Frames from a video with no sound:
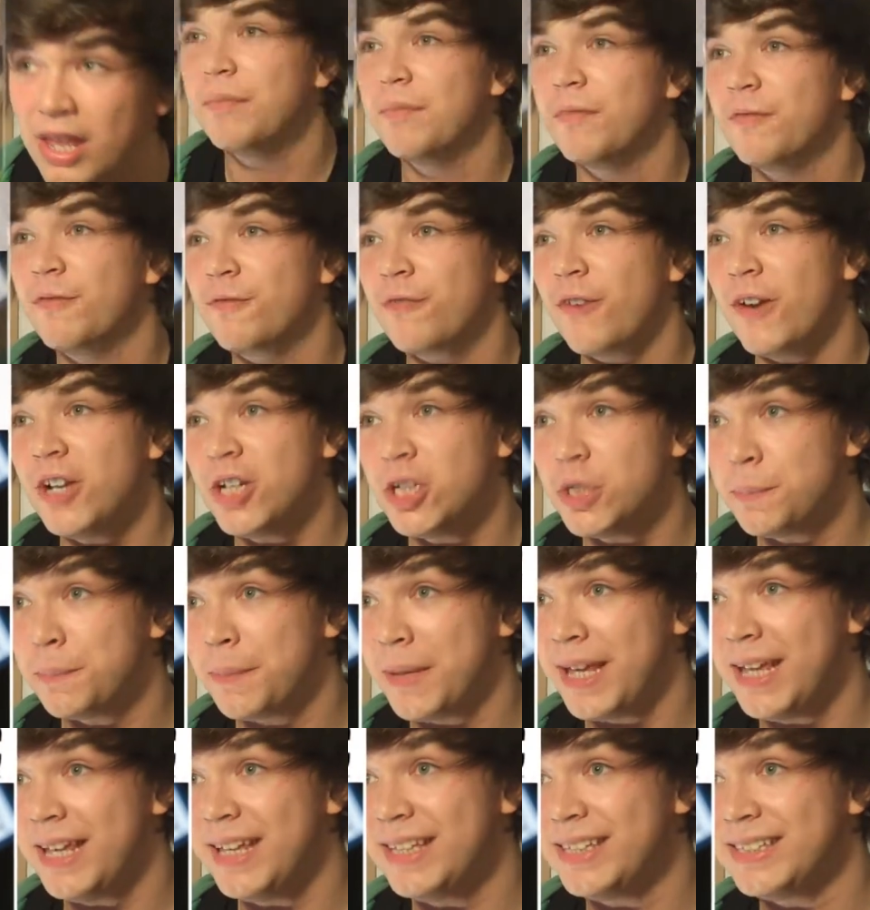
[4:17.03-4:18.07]
French
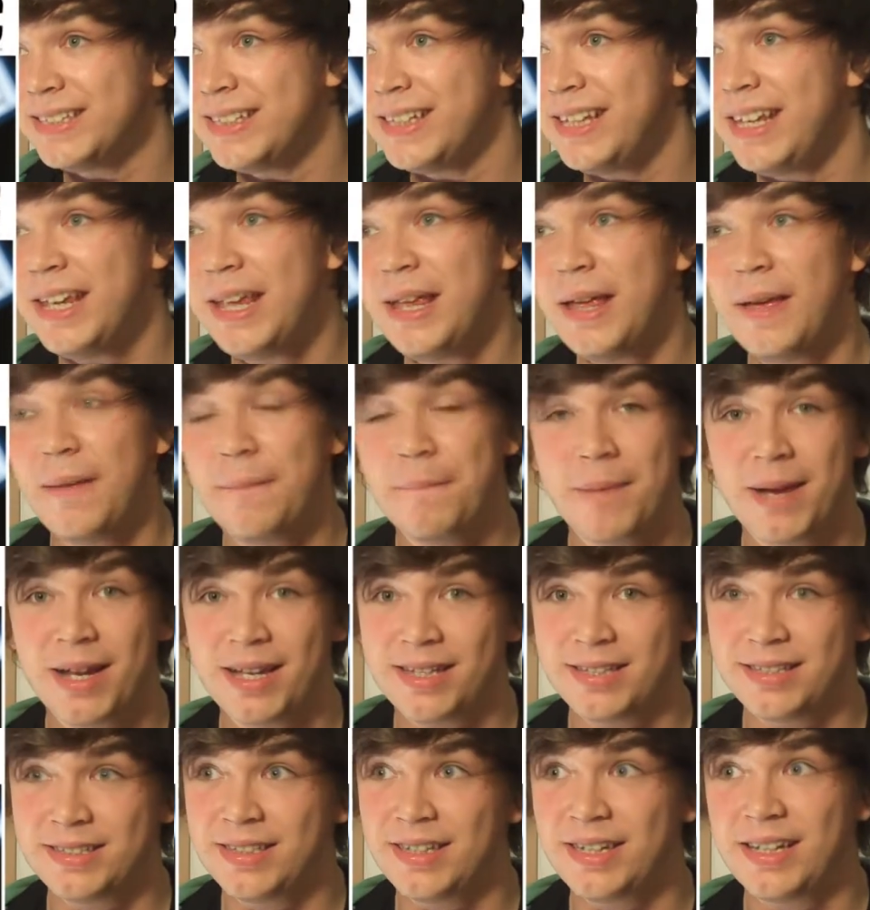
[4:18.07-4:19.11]
PC
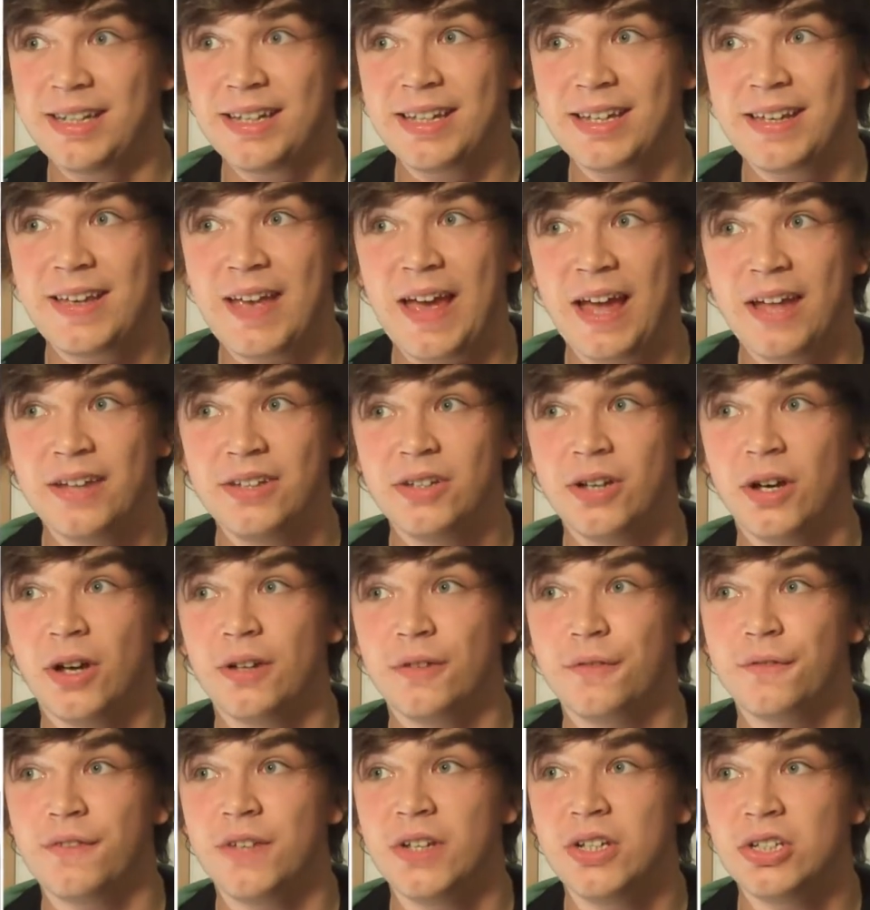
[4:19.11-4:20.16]
magazine
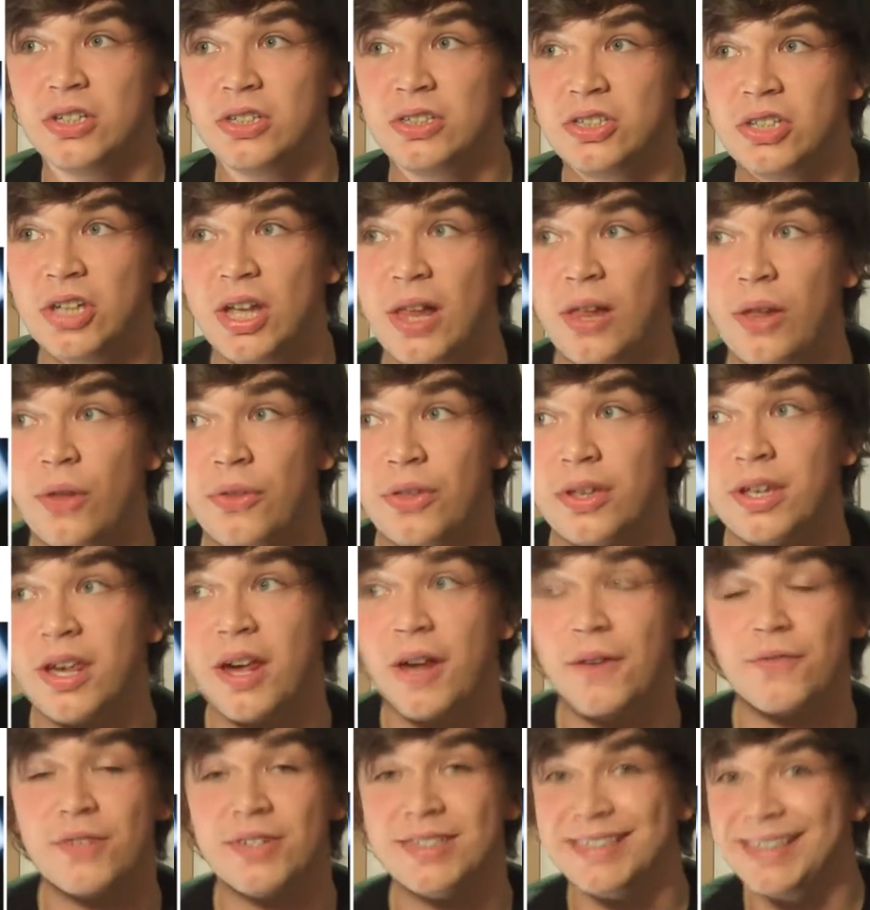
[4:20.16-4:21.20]
Canyard features Chell on the
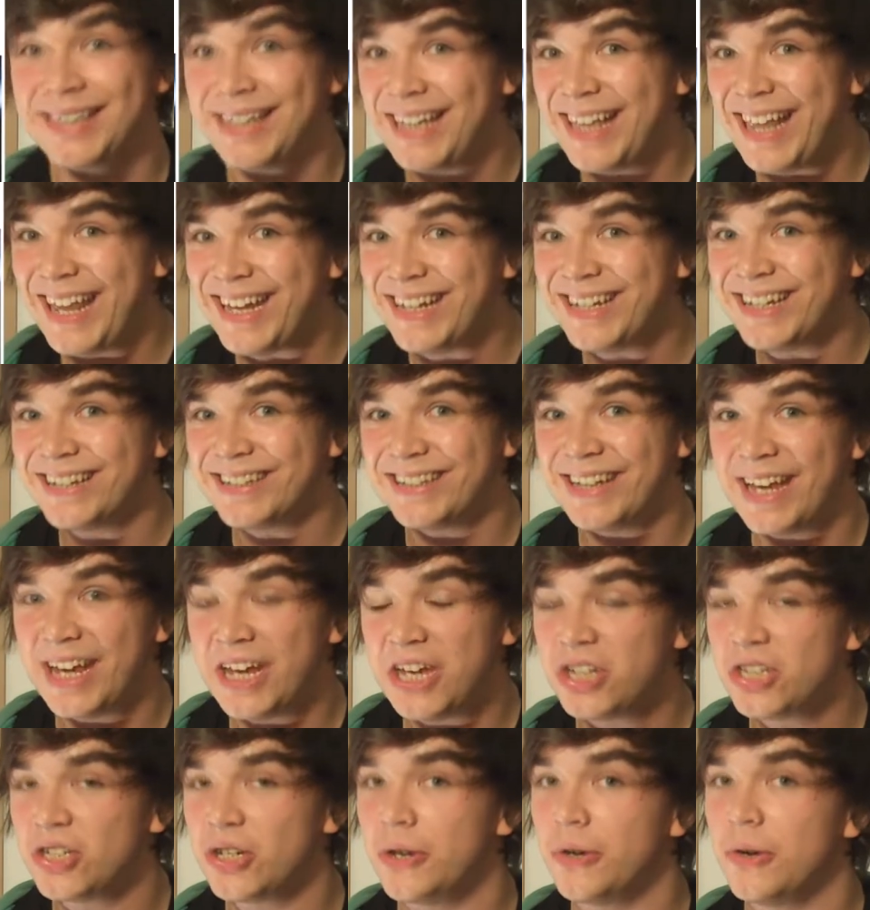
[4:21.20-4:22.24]
cover of its latest
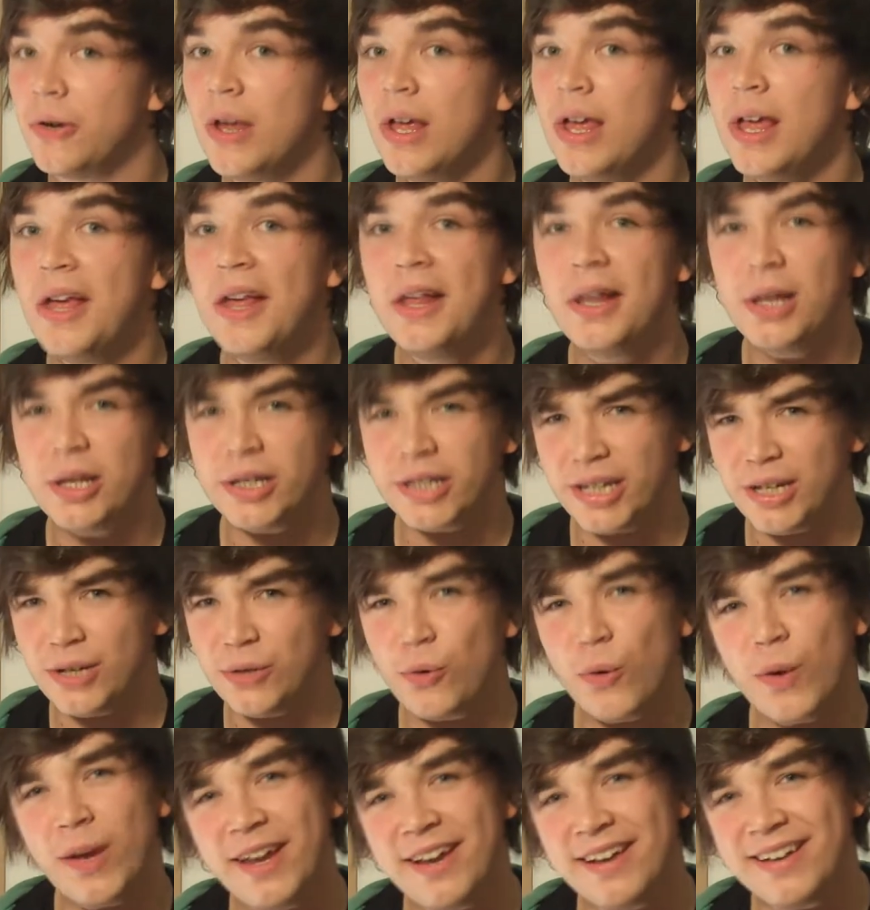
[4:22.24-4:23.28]
issue, looking
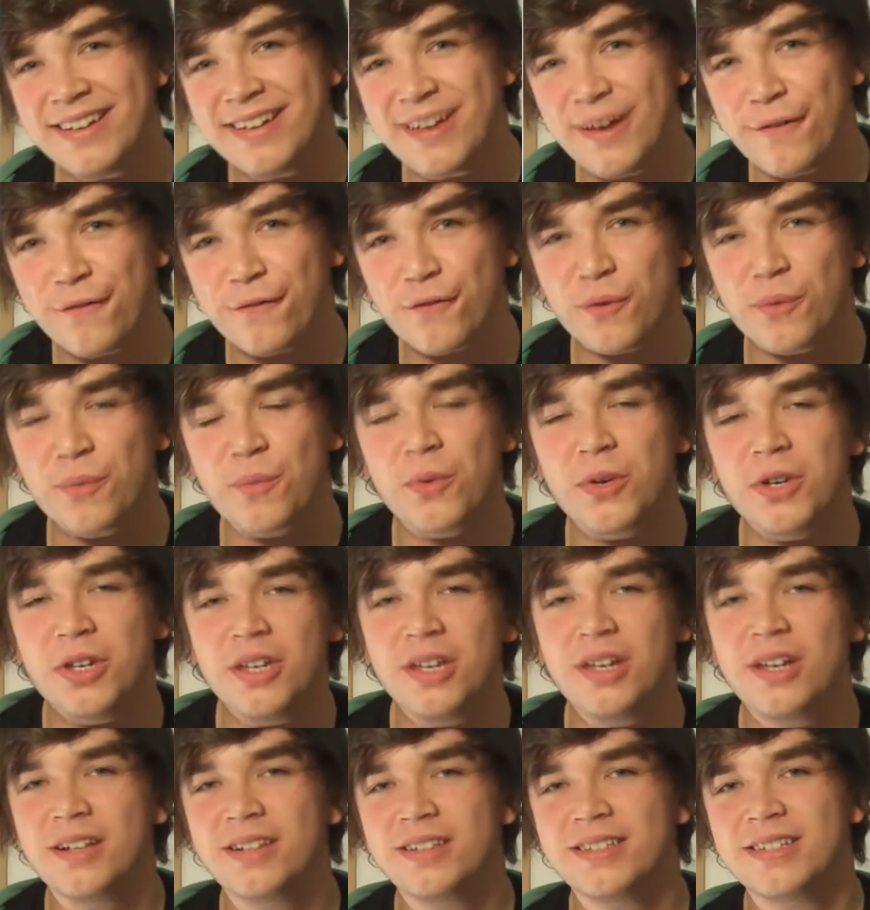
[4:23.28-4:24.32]
quite different when you
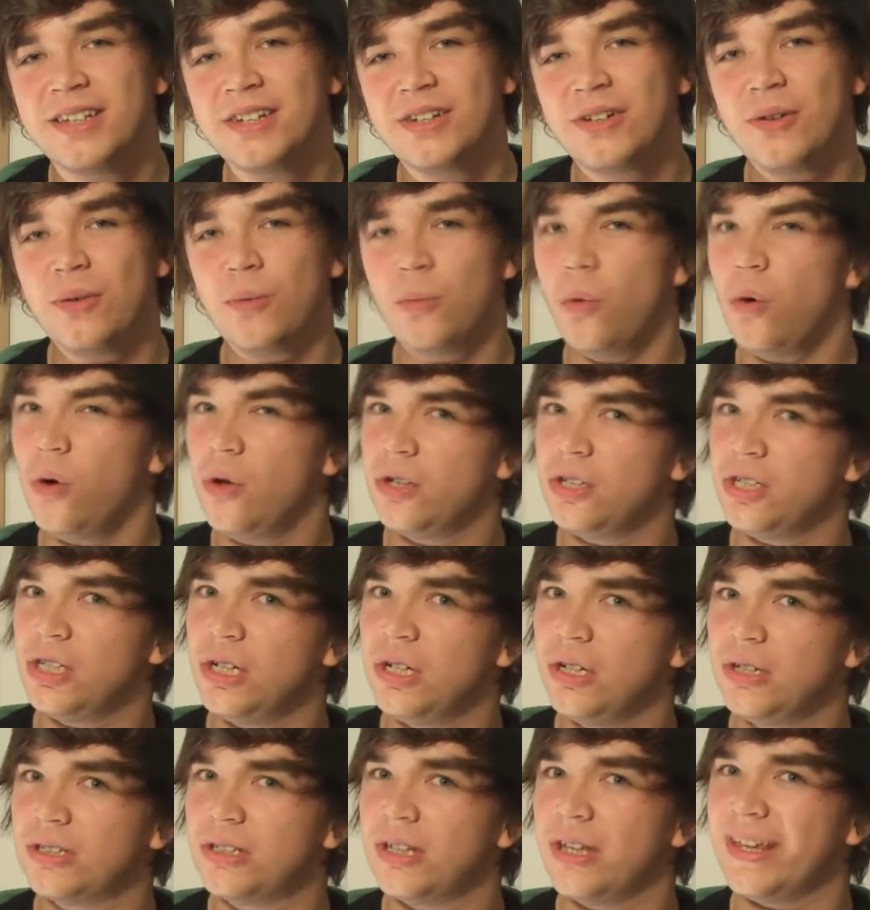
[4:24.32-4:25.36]
consider what she
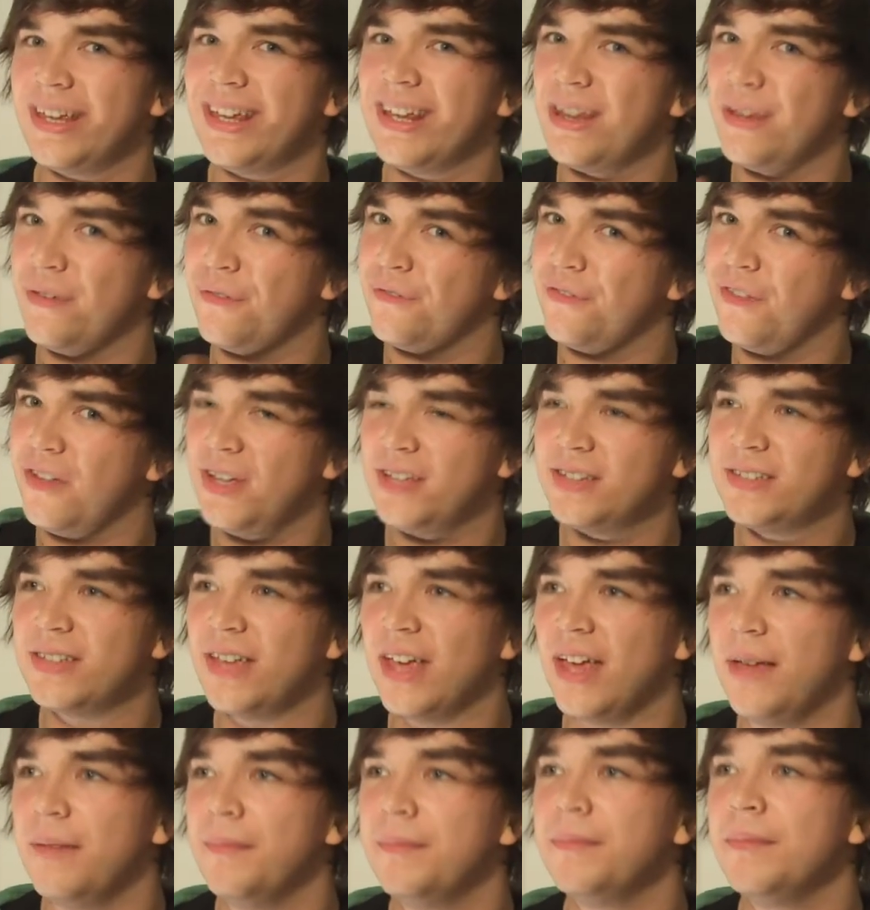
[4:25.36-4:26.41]
looked like in the first
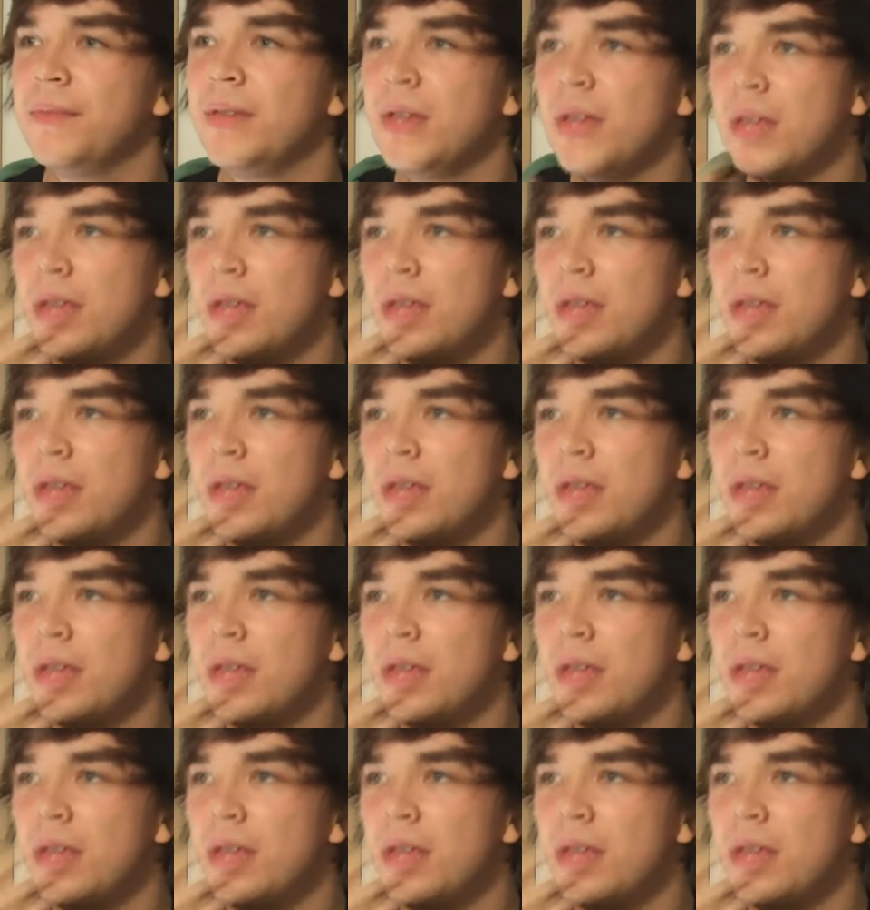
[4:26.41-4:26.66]
game.